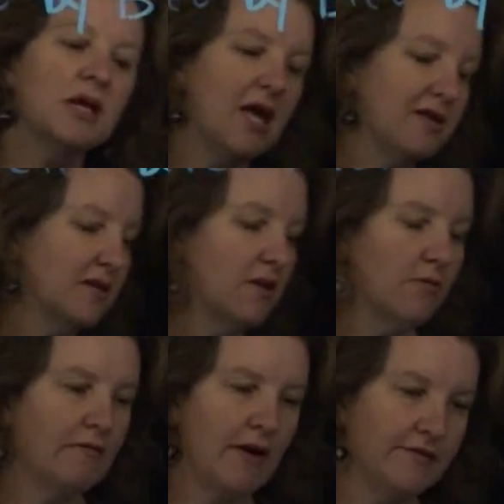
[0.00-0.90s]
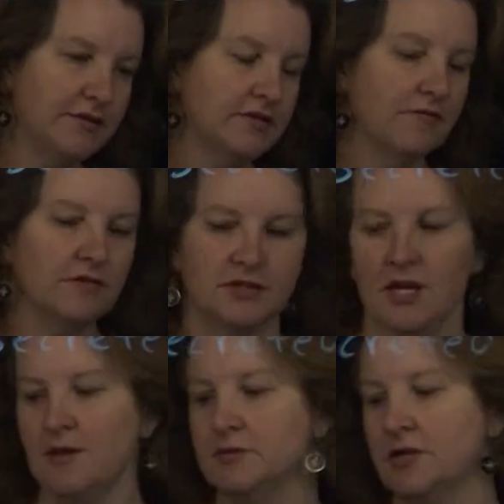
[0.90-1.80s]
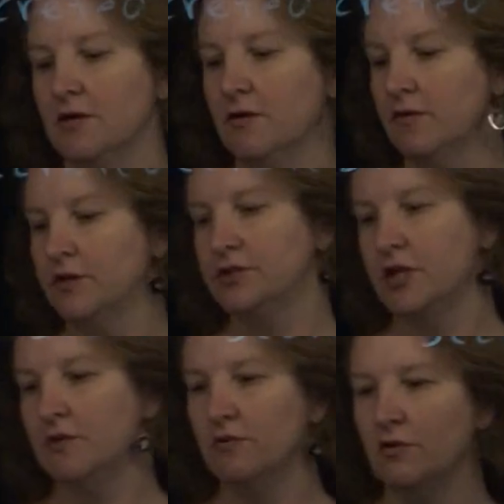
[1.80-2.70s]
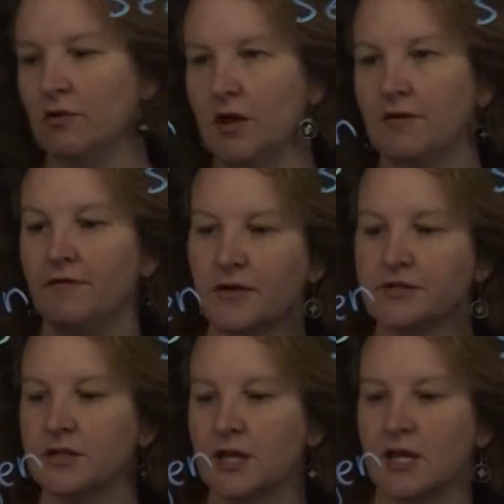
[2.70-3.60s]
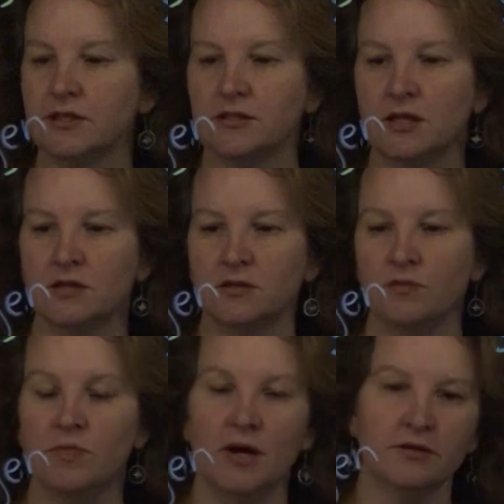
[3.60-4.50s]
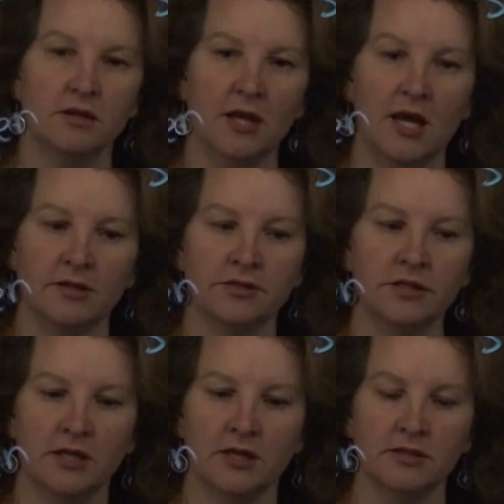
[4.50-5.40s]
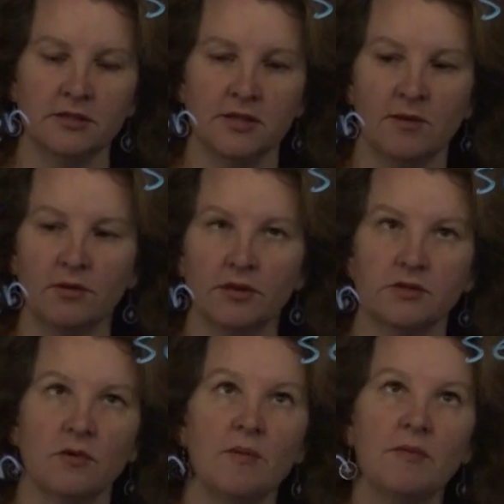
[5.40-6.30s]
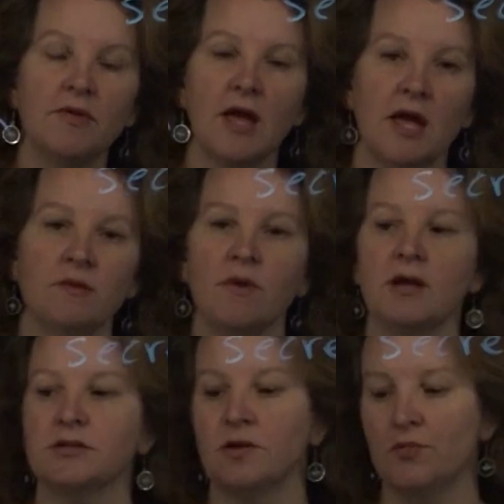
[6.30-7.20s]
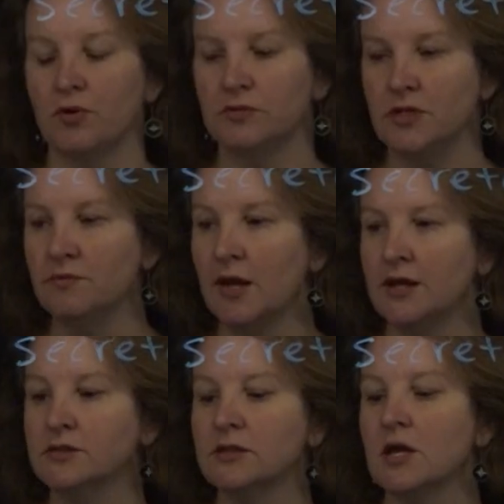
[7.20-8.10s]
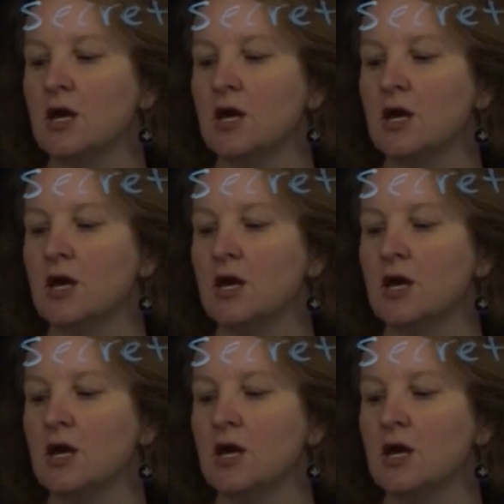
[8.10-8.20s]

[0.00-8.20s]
again, you know, we've got these different types here. The general function, again, is then to bind to the antigen and disable it. So remember, the antibodies are protein-based.